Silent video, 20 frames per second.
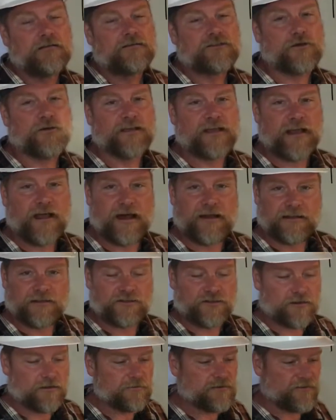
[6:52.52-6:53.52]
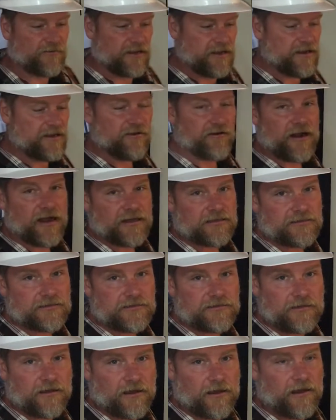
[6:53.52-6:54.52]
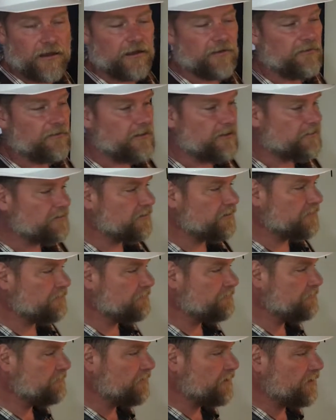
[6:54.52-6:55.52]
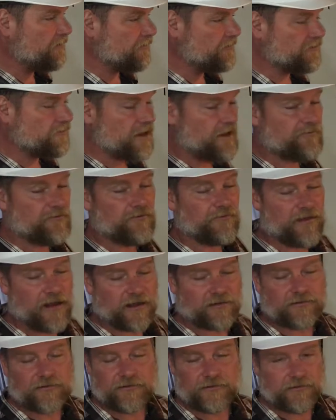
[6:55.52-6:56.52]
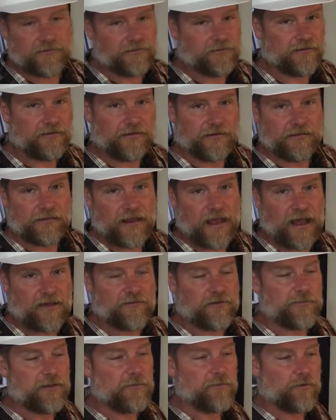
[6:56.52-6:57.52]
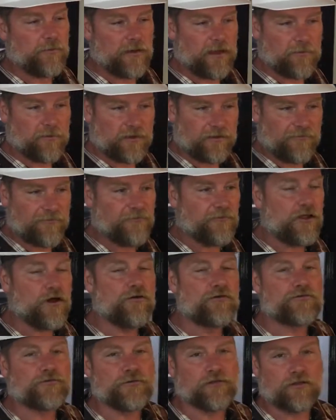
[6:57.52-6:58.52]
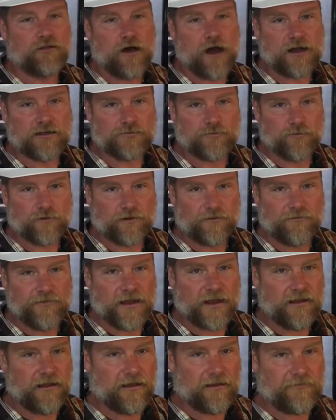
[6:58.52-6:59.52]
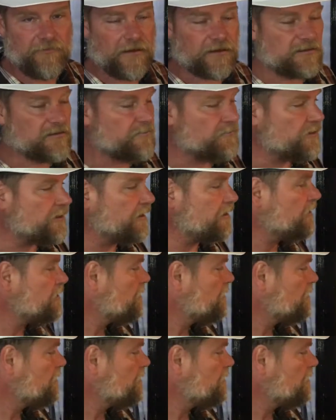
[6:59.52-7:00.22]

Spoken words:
So again, in terms of egress and the safety factor in having people be able to flow through the lodge more effectively,